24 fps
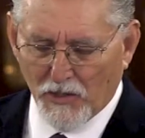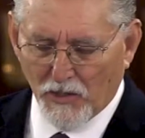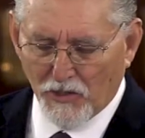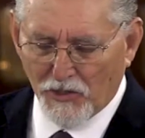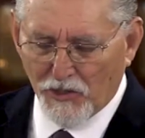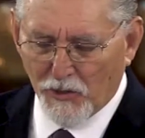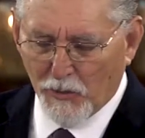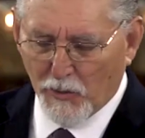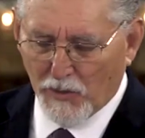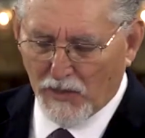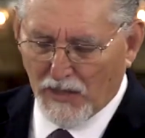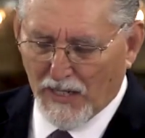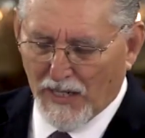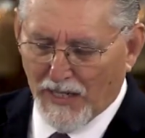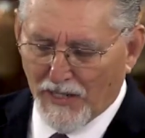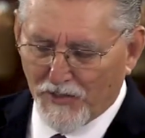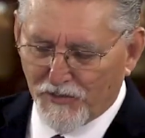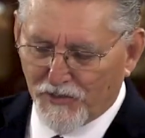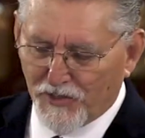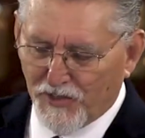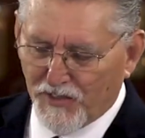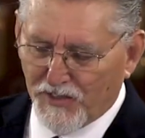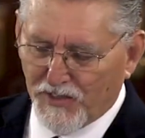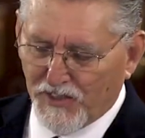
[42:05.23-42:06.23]
Are you
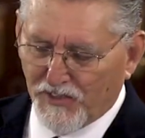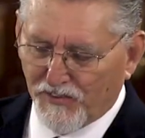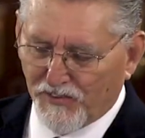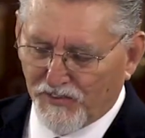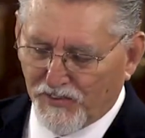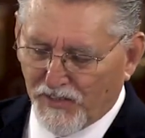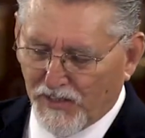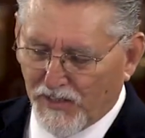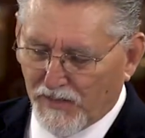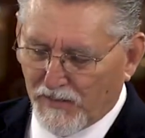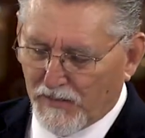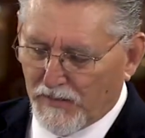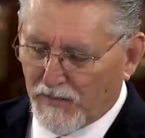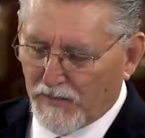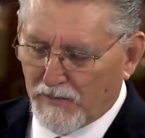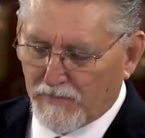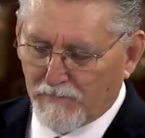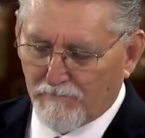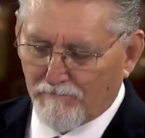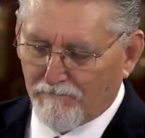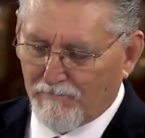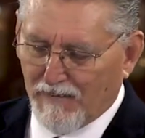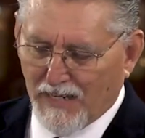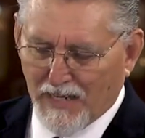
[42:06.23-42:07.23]
Elijah? And he said,
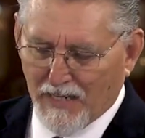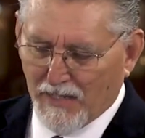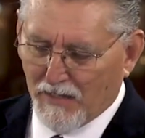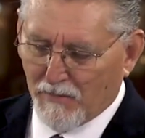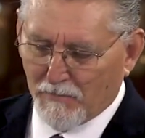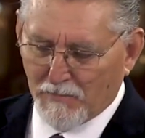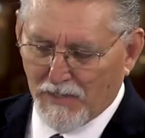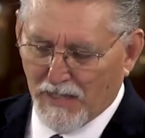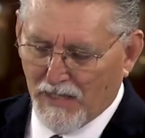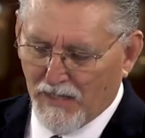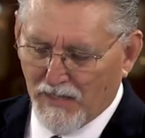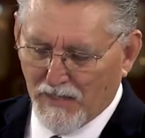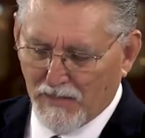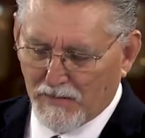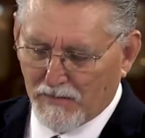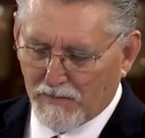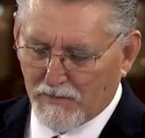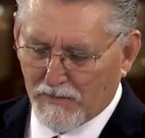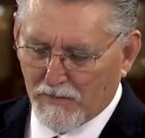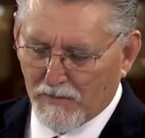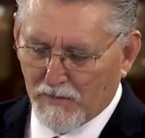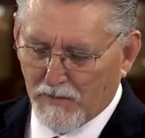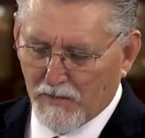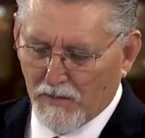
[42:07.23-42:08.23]
I am
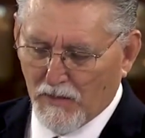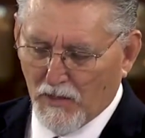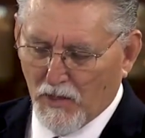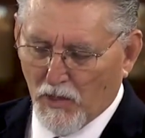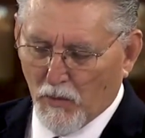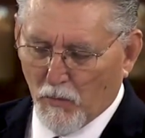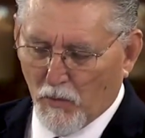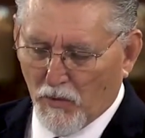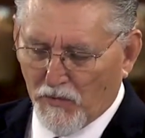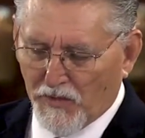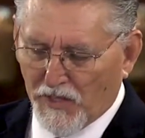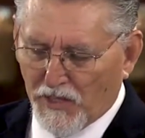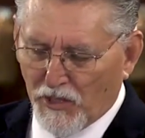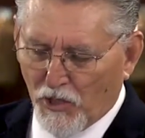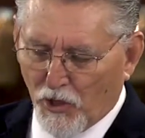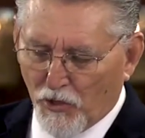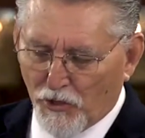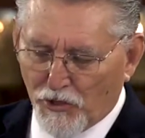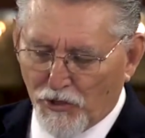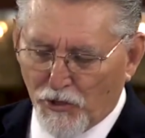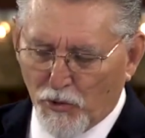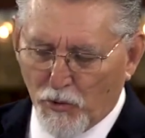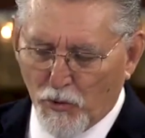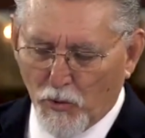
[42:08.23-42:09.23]
not. Well, then are
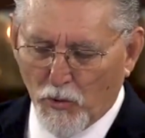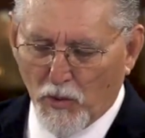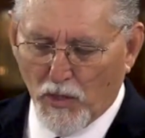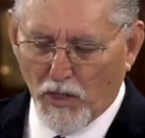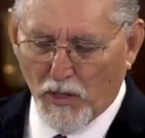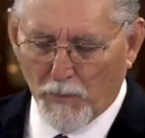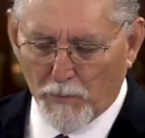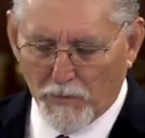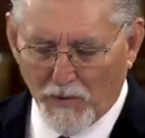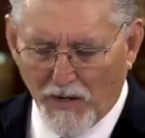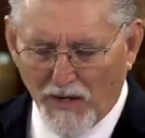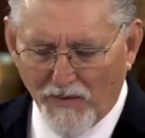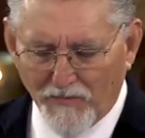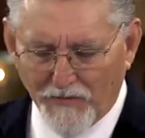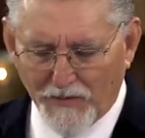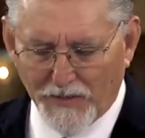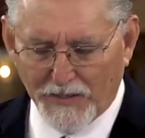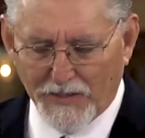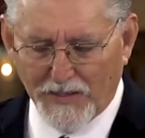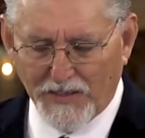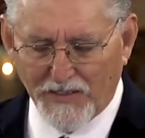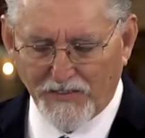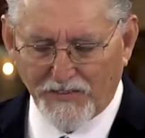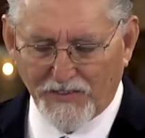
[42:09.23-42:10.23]
you a
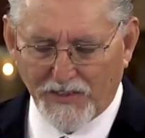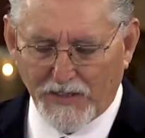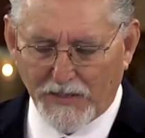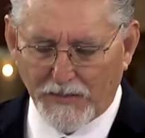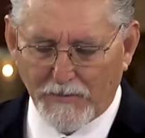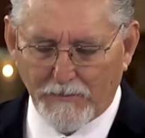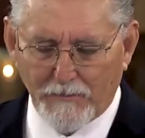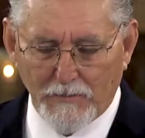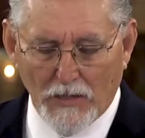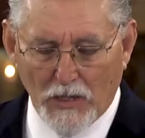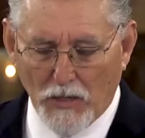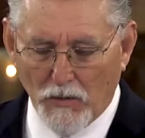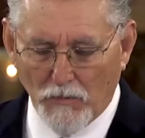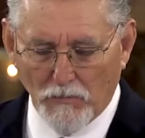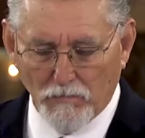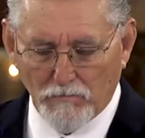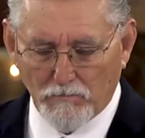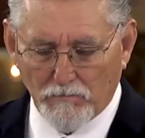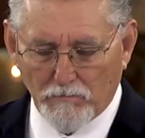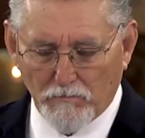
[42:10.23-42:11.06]
prophet? He said, No.